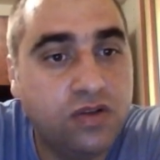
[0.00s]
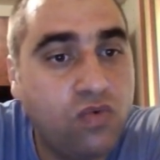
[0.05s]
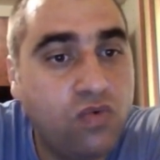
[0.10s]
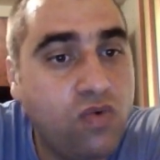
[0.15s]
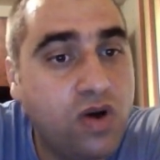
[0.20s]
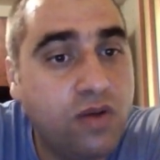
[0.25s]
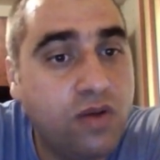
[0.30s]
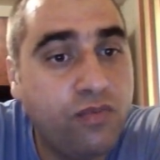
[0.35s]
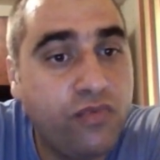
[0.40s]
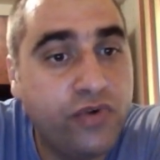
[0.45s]

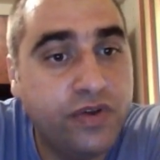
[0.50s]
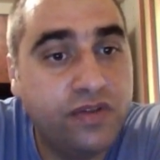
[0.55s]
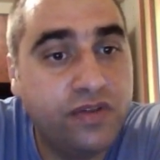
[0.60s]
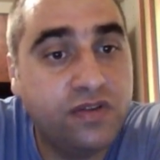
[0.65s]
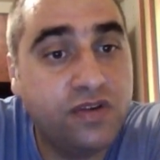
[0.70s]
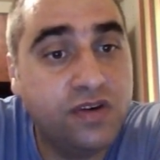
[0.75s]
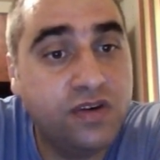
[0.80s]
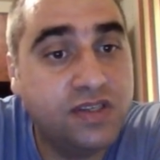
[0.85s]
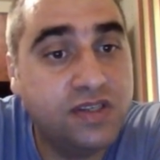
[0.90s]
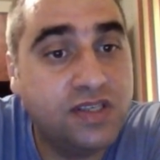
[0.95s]

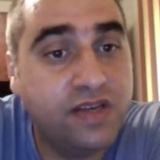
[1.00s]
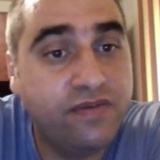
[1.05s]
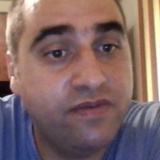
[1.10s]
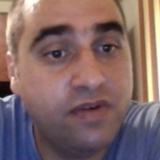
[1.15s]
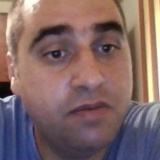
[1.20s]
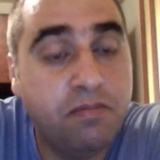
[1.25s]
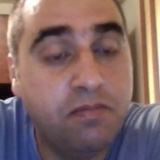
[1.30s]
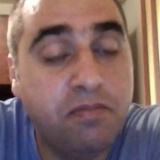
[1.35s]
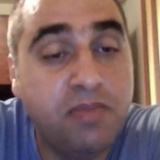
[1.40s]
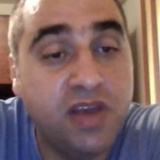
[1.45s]

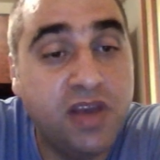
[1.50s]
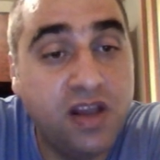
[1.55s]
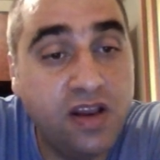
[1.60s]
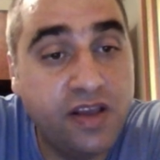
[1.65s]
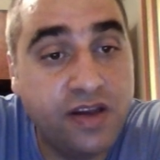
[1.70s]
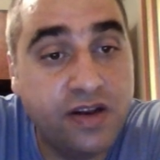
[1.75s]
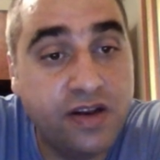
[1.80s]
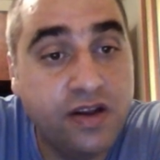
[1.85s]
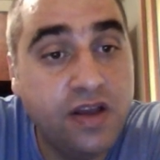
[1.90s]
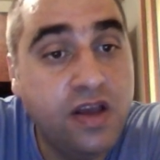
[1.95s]
1.37
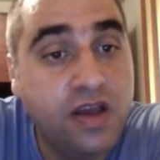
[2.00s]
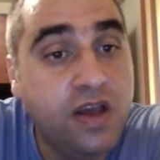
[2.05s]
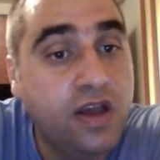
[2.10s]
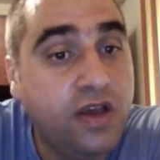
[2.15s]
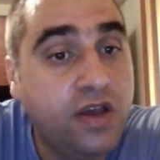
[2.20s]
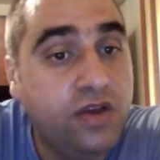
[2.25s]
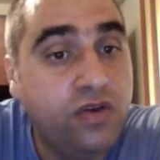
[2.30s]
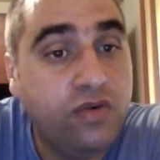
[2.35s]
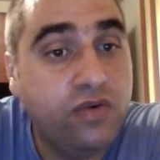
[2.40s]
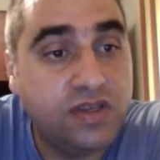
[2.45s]
billion
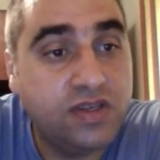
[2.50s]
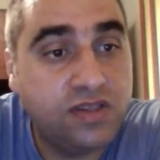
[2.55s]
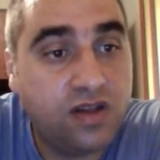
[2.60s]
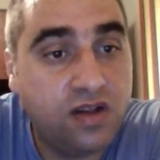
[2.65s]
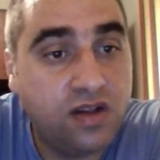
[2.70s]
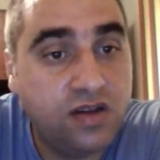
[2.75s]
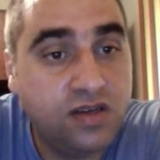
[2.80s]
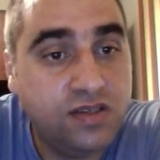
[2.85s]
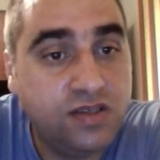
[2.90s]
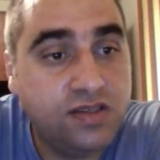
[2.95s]
US
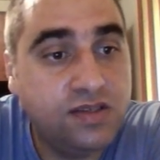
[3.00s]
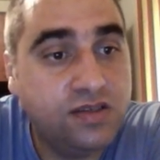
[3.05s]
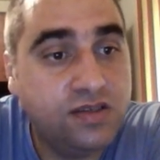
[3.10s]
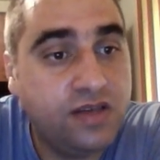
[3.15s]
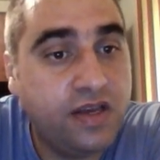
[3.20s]
dollars,